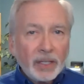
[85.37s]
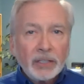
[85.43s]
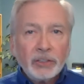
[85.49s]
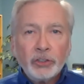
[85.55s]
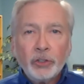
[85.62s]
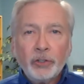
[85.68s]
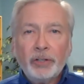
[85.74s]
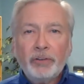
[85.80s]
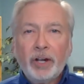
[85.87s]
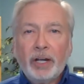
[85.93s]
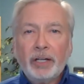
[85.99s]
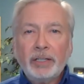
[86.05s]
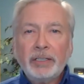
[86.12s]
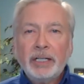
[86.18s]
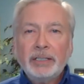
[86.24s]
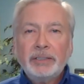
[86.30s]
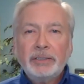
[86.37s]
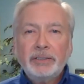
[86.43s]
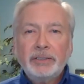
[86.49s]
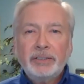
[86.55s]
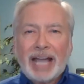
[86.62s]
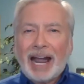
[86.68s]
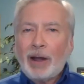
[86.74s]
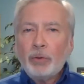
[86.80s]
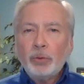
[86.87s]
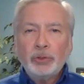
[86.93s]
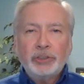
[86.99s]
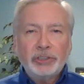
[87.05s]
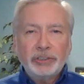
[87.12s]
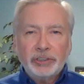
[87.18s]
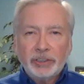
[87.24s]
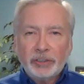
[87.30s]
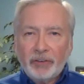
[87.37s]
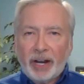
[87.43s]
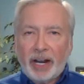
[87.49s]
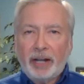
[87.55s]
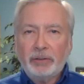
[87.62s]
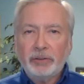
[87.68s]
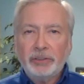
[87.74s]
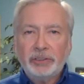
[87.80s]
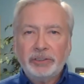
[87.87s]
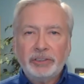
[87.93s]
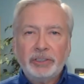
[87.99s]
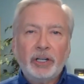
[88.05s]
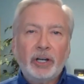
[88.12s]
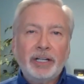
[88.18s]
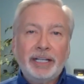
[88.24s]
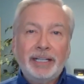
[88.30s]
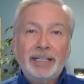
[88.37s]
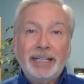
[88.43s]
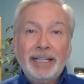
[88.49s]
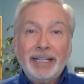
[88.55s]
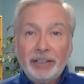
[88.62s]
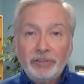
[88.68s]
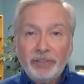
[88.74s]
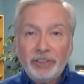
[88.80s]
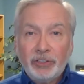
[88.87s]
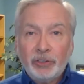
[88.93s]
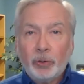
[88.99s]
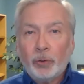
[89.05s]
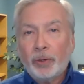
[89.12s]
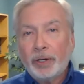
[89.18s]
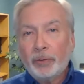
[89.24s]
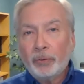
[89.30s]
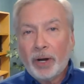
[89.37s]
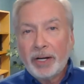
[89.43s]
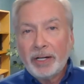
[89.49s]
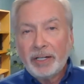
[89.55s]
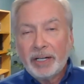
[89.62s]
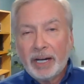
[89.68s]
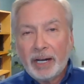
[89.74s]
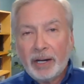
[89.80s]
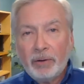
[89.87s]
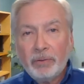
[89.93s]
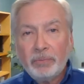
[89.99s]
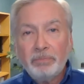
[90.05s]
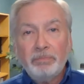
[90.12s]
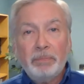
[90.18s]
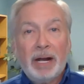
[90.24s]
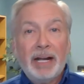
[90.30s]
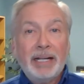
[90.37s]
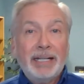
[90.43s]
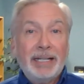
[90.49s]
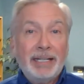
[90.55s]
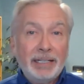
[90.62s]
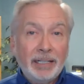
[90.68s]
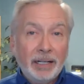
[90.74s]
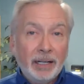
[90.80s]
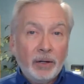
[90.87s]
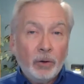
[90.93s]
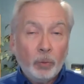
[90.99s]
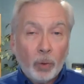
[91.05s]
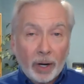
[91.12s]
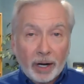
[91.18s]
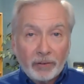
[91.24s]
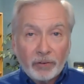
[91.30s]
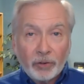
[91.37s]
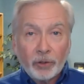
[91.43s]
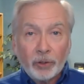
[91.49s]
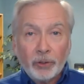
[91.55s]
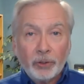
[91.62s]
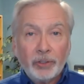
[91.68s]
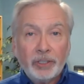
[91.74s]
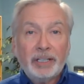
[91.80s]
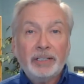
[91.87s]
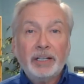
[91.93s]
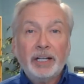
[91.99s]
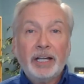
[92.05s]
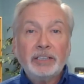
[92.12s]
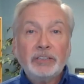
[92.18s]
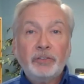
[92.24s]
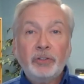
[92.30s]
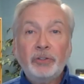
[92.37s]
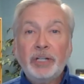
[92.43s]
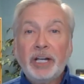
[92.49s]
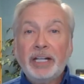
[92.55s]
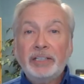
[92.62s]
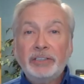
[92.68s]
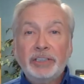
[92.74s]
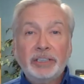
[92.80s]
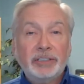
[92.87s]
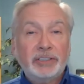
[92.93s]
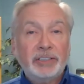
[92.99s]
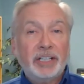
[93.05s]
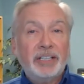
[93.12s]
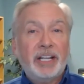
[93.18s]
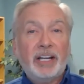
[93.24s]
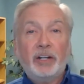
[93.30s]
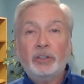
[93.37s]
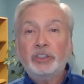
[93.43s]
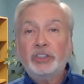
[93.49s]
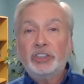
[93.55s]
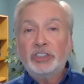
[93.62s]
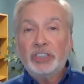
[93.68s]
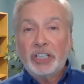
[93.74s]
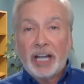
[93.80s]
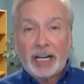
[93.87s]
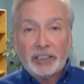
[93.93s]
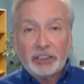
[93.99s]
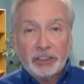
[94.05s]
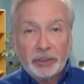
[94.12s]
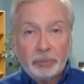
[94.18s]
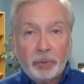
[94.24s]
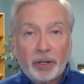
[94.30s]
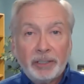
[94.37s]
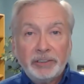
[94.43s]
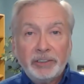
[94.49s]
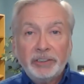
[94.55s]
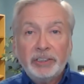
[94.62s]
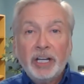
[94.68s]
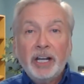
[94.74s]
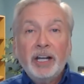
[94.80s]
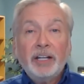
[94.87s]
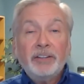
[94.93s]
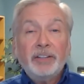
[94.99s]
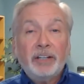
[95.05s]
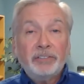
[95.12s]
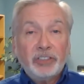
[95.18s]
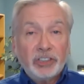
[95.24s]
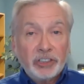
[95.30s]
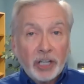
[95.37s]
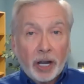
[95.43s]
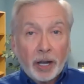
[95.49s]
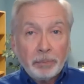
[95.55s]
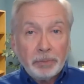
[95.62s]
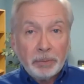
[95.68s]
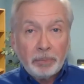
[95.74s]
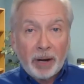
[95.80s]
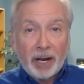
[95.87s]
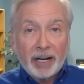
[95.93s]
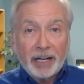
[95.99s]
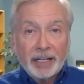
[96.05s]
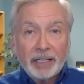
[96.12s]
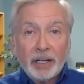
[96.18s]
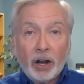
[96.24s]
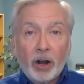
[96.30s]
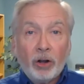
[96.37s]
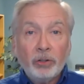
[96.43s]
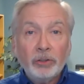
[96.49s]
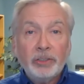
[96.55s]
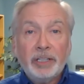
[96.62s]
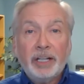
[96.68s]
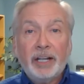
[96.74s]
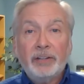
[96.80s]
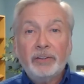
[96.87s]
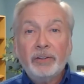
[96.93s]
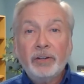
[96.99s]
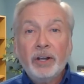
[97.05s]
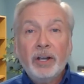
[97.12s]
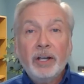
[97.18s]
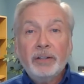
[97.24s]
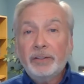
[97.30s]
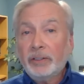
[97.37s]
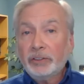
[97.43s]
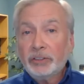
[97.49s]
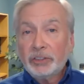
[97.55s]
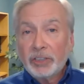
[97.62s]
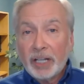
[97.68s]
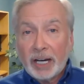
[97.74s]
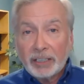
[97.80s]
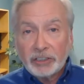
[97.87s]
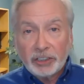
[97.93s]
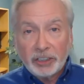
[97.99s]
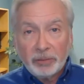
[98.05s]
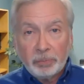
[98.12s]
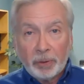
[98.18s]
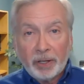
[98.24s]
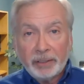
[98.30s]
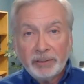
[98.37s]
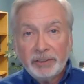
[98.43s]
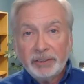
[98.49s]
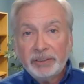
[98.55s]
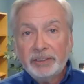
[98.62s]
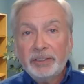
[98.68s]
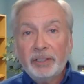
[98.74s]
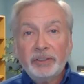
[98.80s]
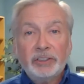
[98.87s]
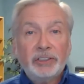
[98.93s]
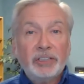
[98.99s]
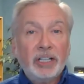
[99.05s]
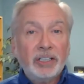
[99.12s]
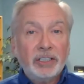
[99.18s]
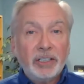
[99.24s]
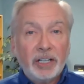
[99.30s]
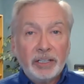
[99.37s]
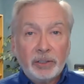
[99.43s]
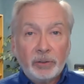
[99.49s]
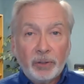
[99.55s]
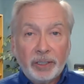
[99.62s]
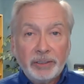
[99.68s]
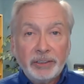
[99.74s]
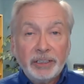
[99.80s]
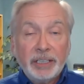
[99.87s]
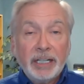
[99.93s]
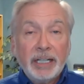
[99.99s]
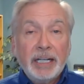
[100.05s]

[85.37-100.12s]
So they've got thousands of houses in inventory right now. My what I've heard in the last few days is that they are slashing prices. They've stopped buying altogether. They're slashing prices. They're selling like crazy.